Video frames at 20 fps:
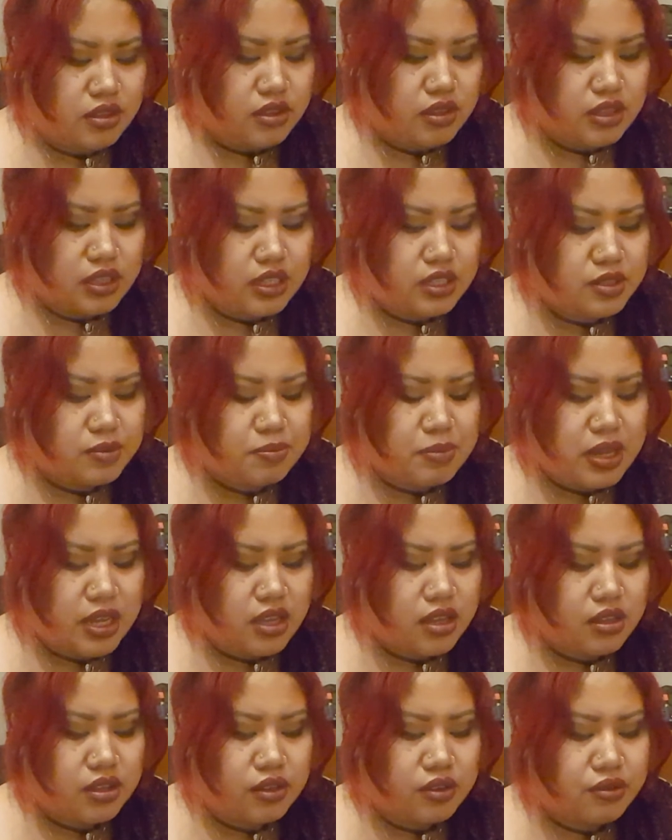this
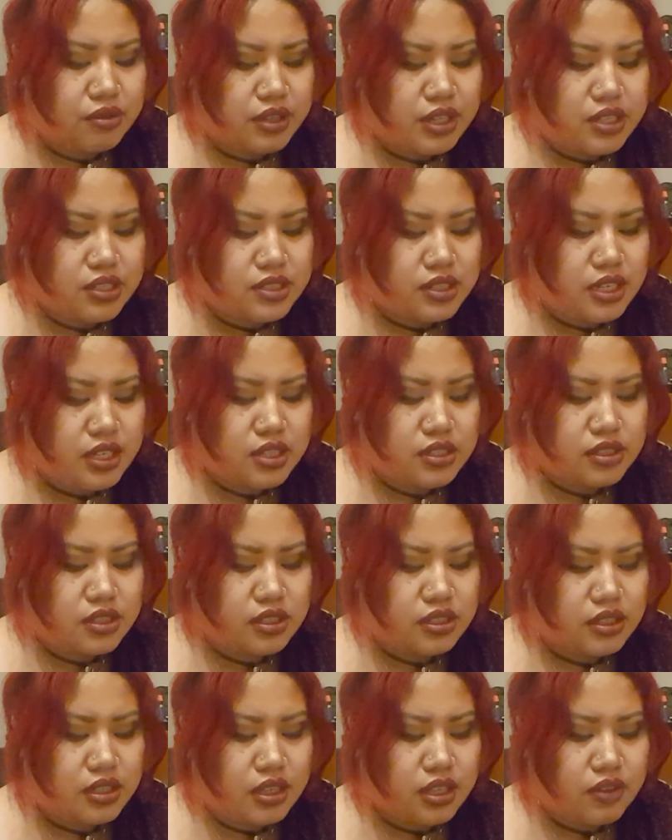might crease
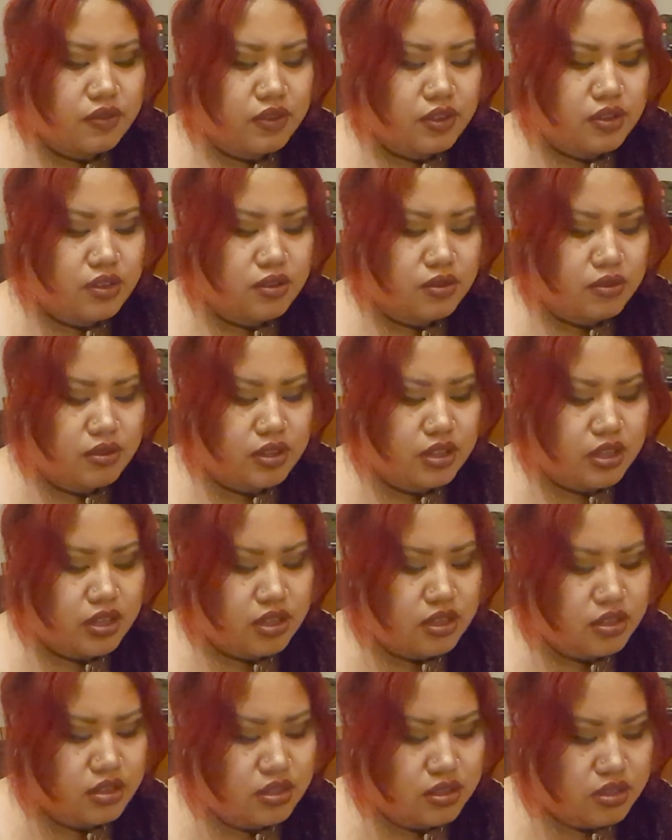easily if you do
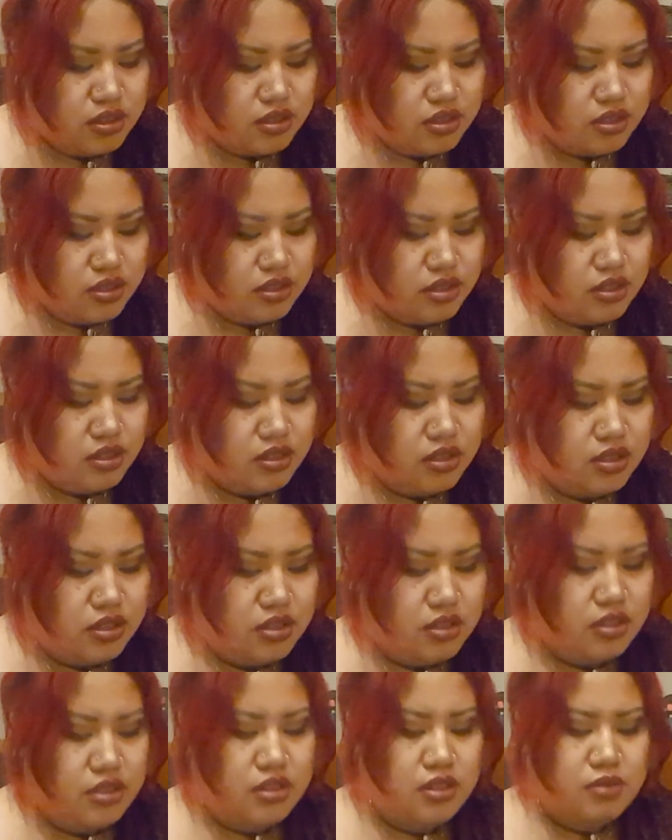that.
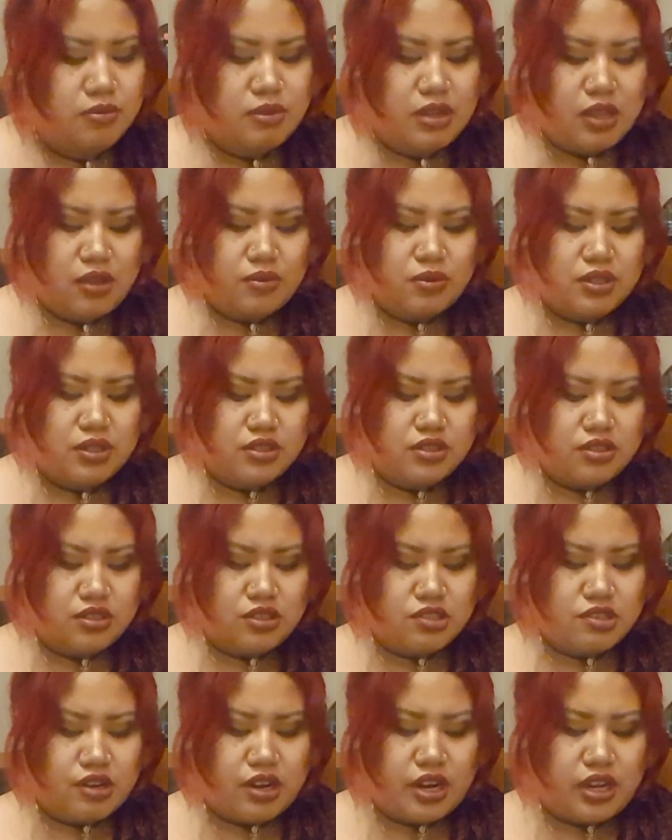But I wanted to
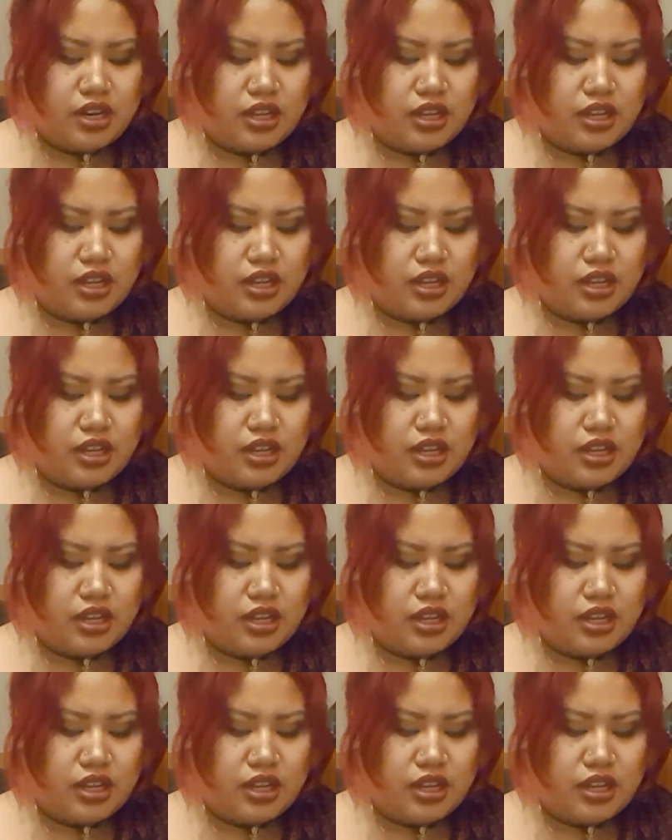try it